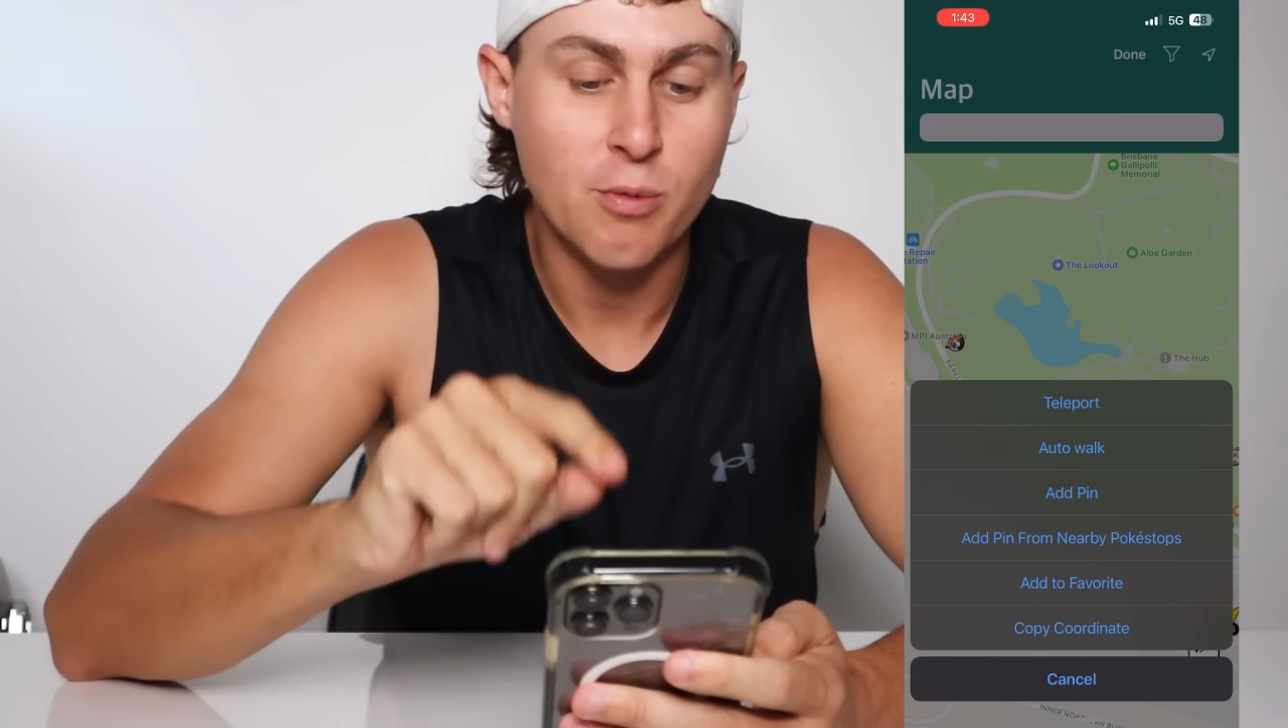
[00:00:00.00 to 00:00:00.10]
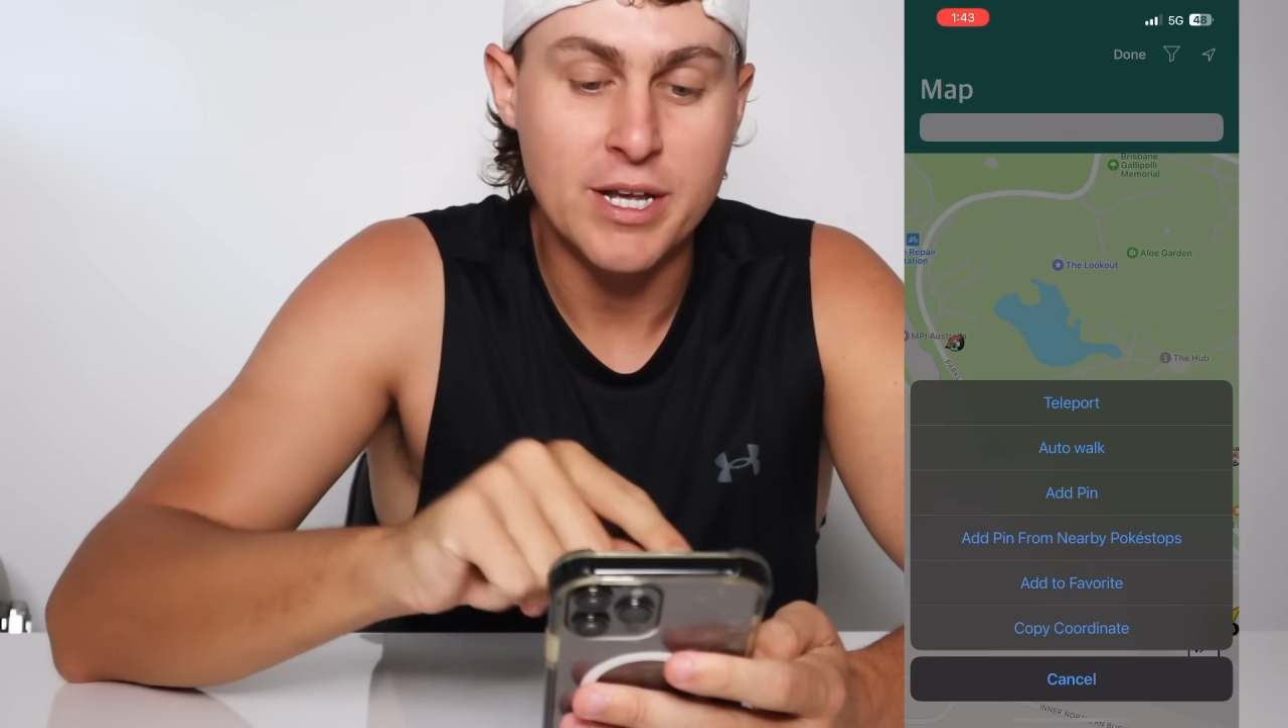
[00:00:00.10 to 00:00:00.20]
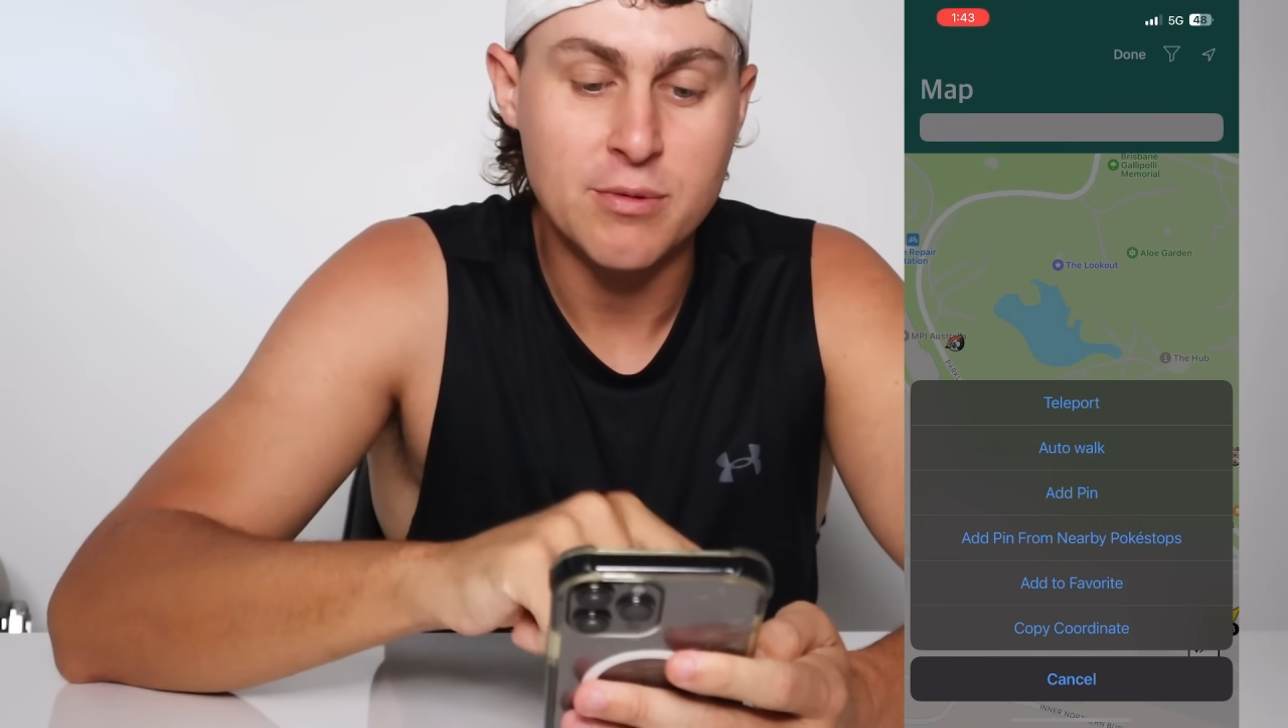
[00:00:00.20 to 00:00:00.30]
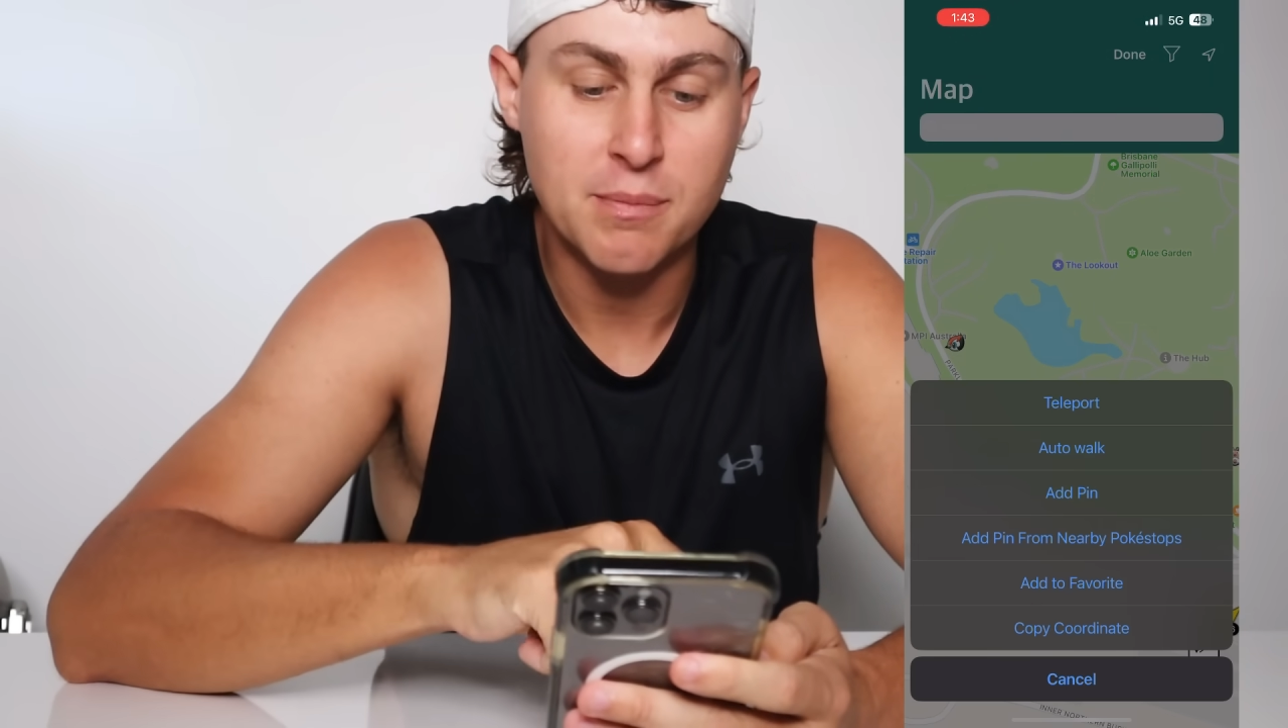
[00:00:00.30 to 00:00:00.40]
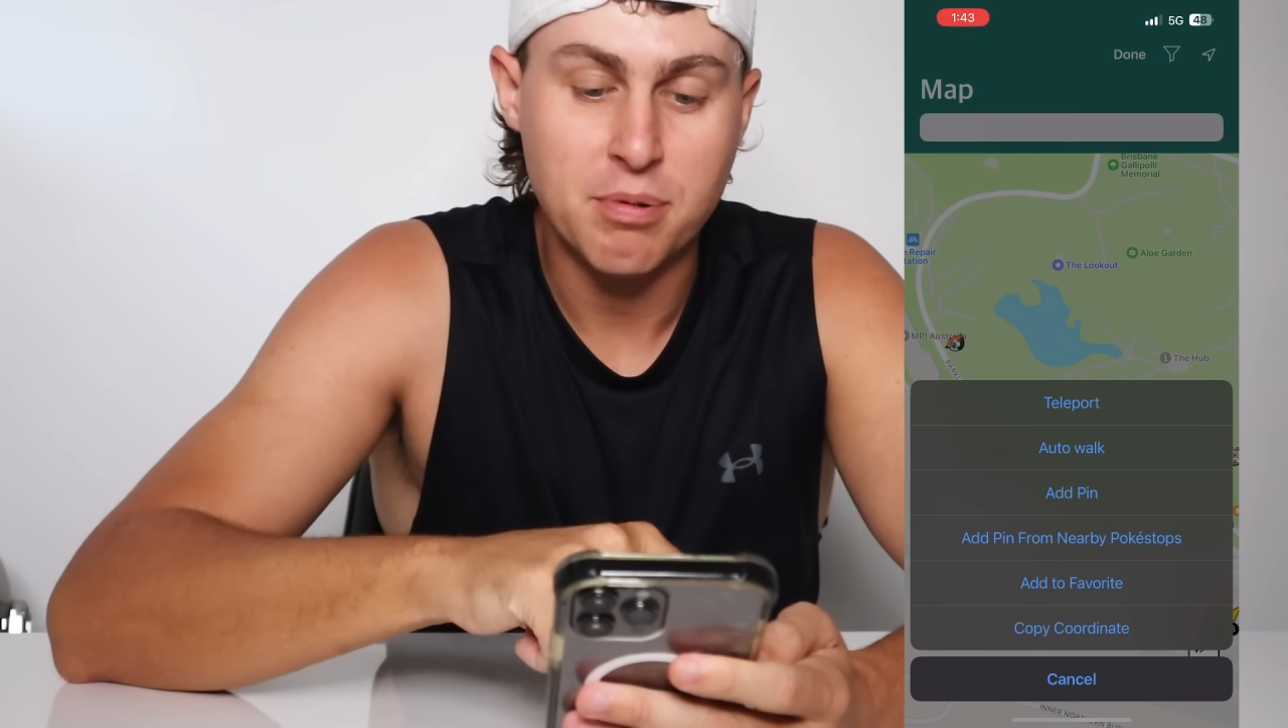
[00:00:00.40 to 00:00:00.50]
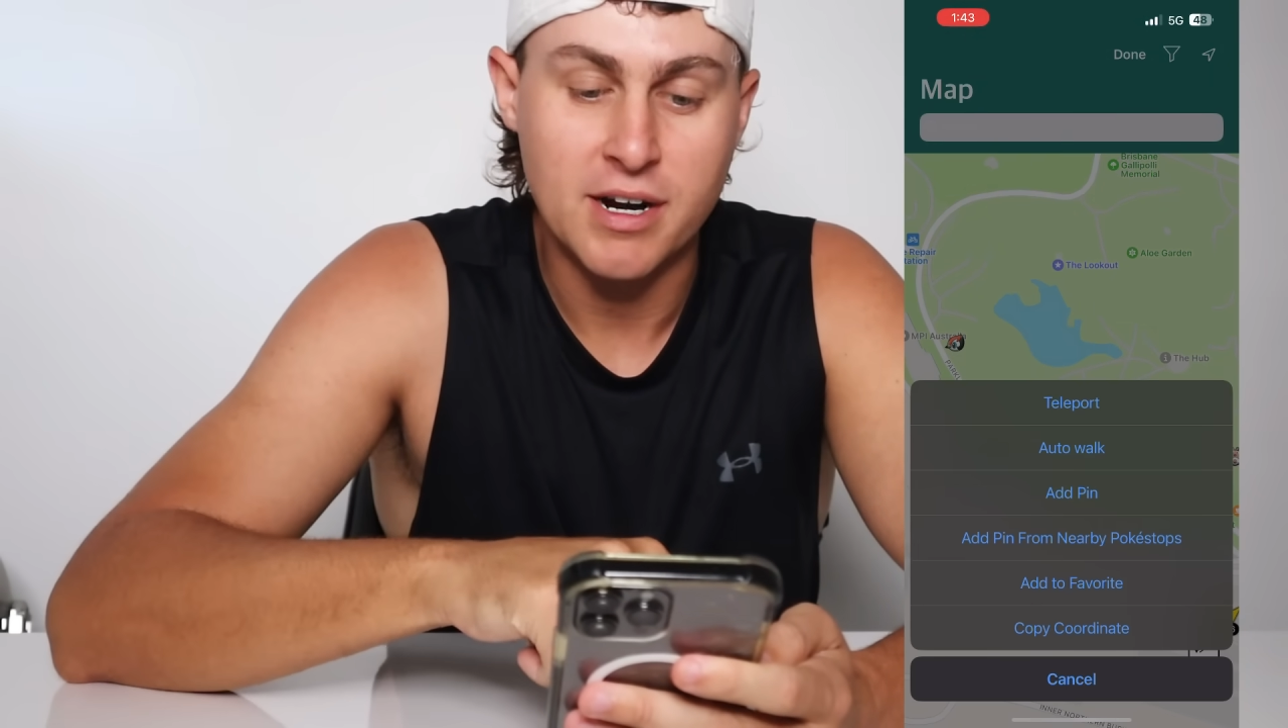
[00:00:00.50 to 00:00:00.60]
where you want to